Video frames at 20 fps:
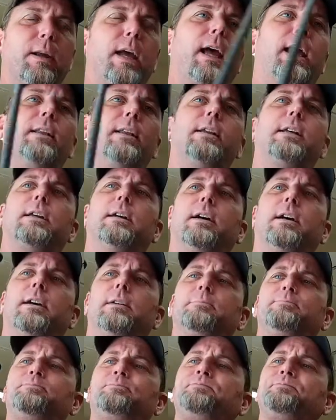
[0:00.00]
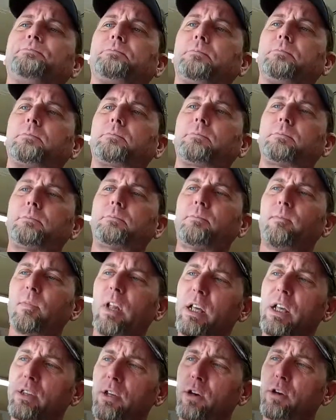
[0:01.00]
And the uh,
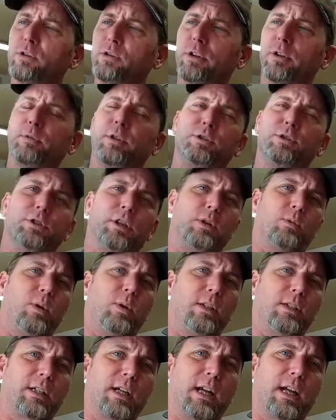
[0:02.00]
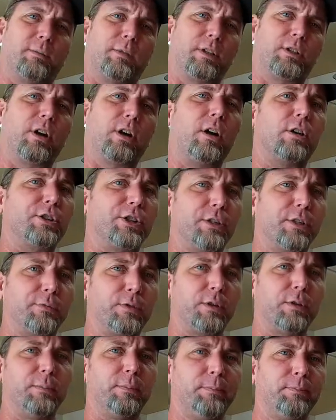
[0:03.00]
the owner of the truck wants kind of a tall
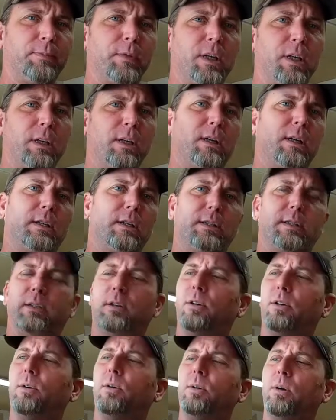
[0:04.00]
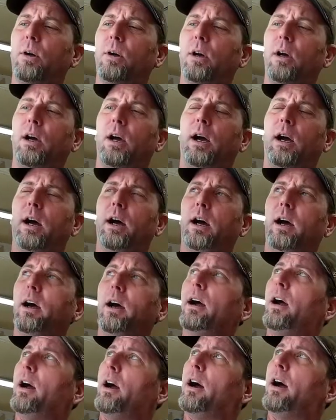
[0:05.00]
shifter, so
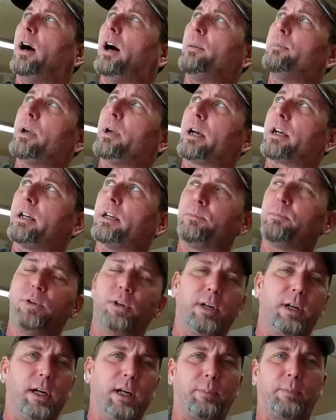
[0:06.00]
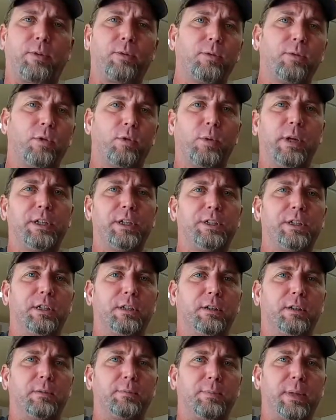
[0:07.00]
I'm not going to put it up through the
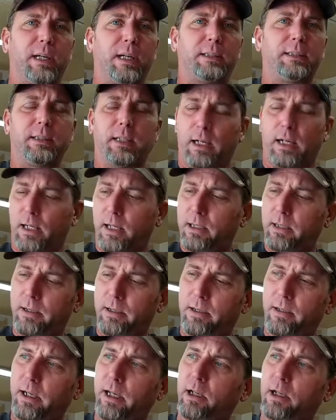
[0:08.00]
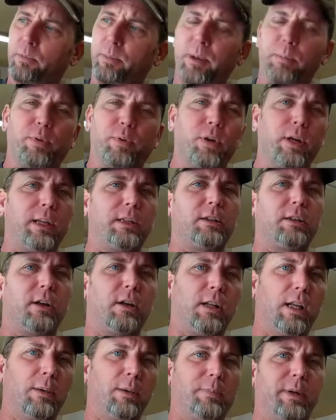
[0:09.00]
windshield, but uh, it'll be pretty
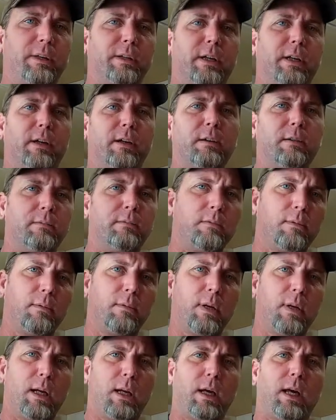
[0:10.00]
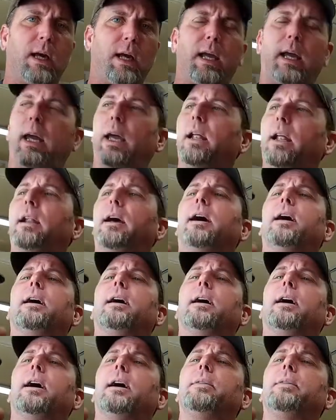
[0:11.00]
tall up in there, and uh,
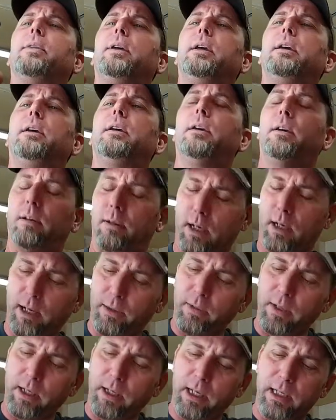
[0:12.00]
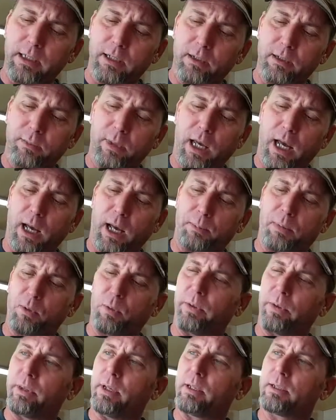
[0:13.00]
I think I think he's going to be happy
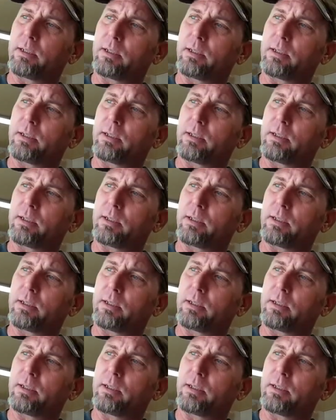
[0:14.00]
with this.